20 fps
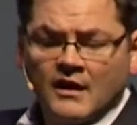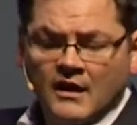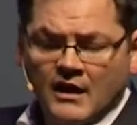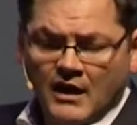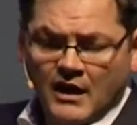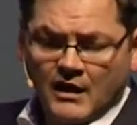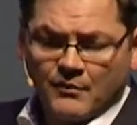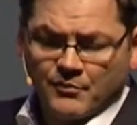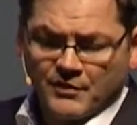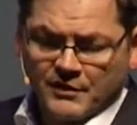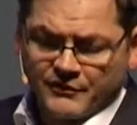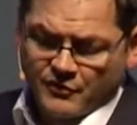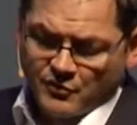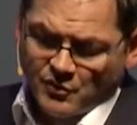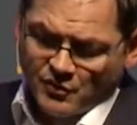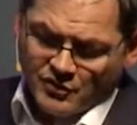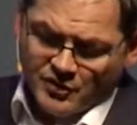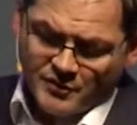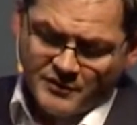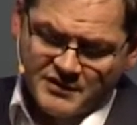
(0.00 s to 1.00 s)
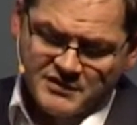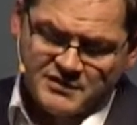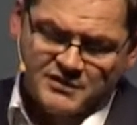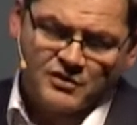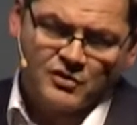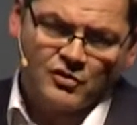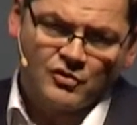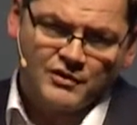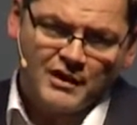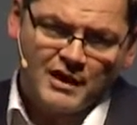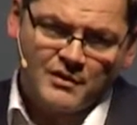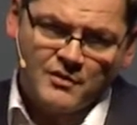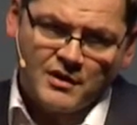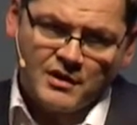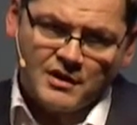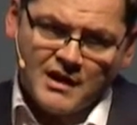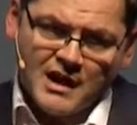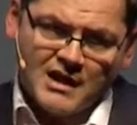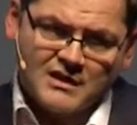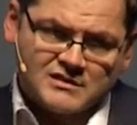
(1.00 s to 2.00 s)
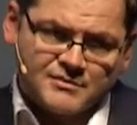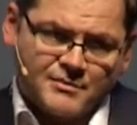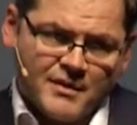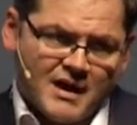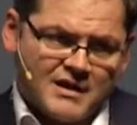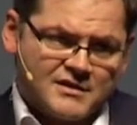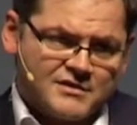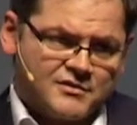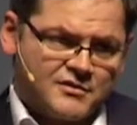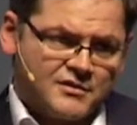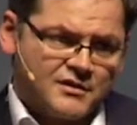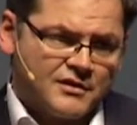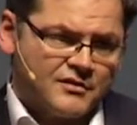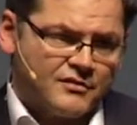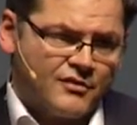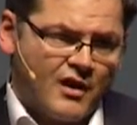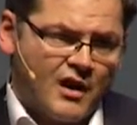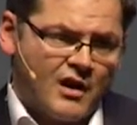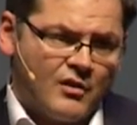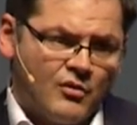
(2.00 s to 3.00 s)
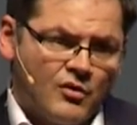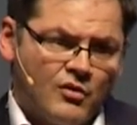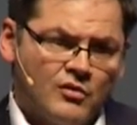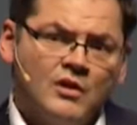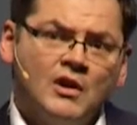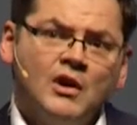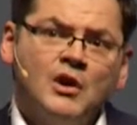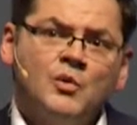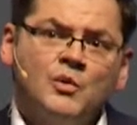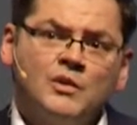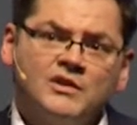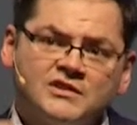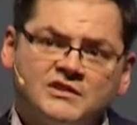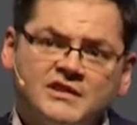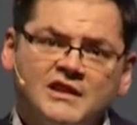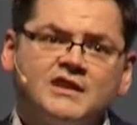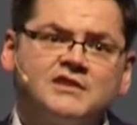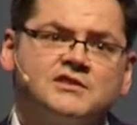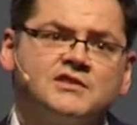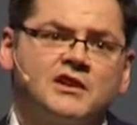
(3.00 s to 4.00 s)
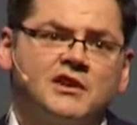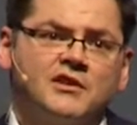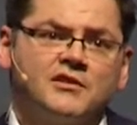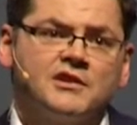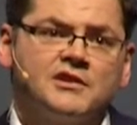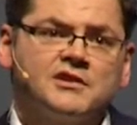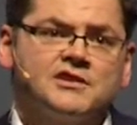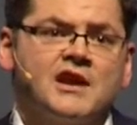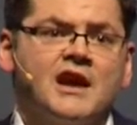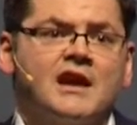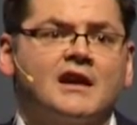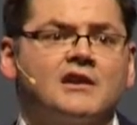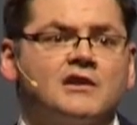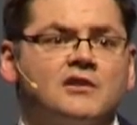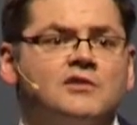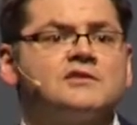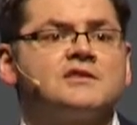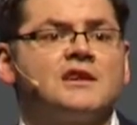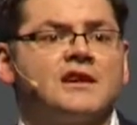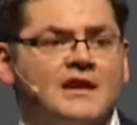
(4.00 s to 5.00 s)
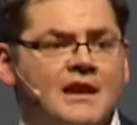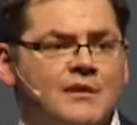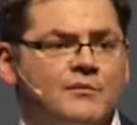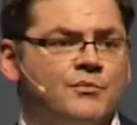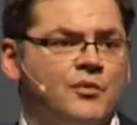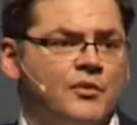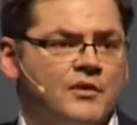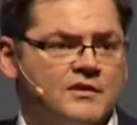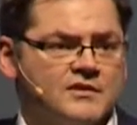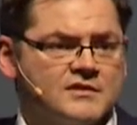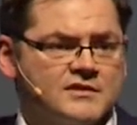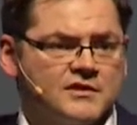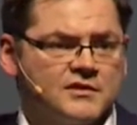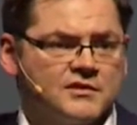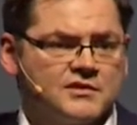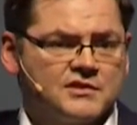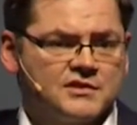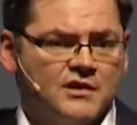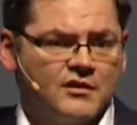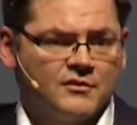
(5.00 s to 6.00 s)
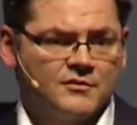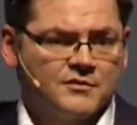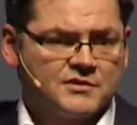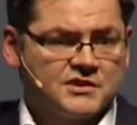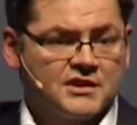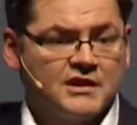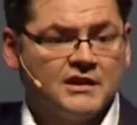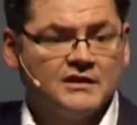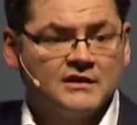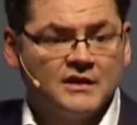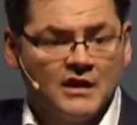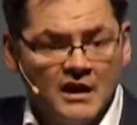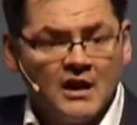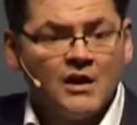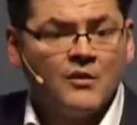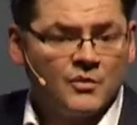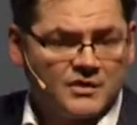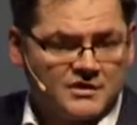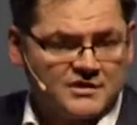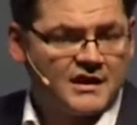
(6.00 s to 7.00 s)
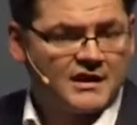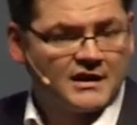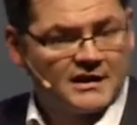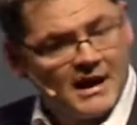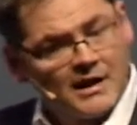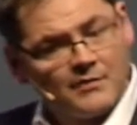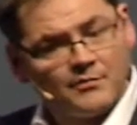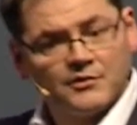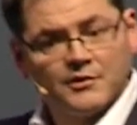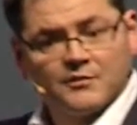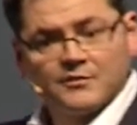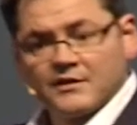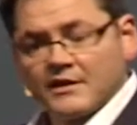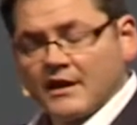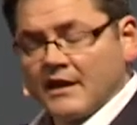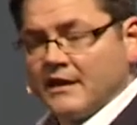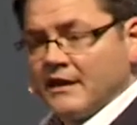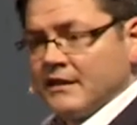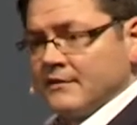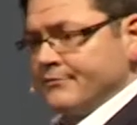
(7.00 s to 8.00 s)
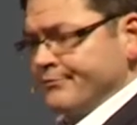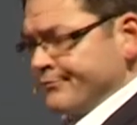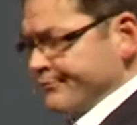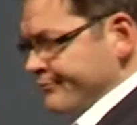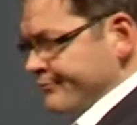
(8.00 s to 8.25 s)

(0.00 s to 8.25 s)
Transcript: But if you want to come into the core network, you had to pass through this firewall, which did a security check using an endpoint solution on the machine, which then enabled them to get in.